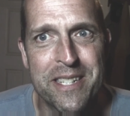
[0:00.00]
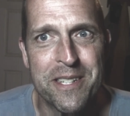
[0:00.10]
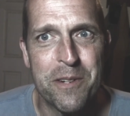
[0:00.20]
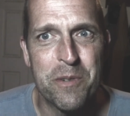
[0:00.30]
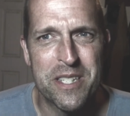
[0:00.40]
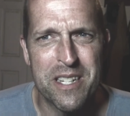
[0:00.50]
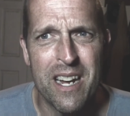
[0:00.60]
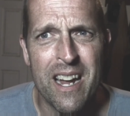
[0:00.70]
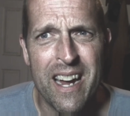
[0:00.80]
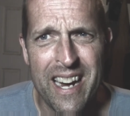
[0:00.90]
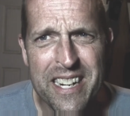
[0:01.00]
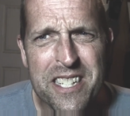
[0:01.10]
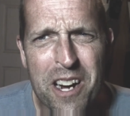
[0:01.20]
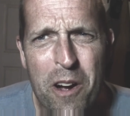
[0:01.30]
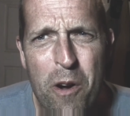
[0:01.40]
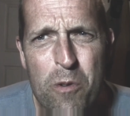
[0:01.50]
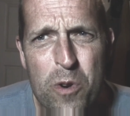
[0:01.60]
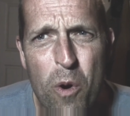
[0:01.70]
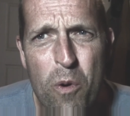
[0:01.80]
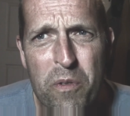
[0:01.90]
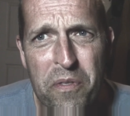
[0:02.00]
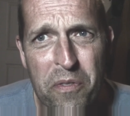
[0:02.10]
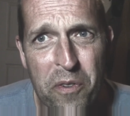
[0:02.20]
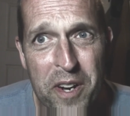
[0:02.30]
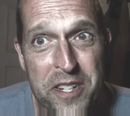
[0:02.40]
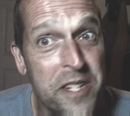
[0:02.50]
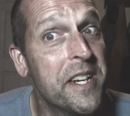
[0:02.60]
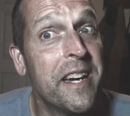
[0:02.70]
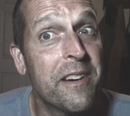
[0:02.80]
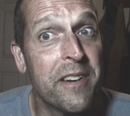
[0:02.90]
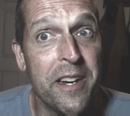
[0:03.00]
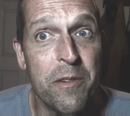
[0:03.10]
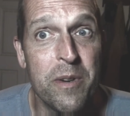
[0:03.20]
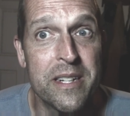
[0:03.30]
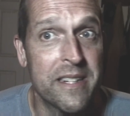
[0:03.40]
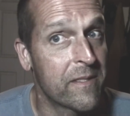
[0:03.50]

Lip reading: So it's called Old Frigidaire Units.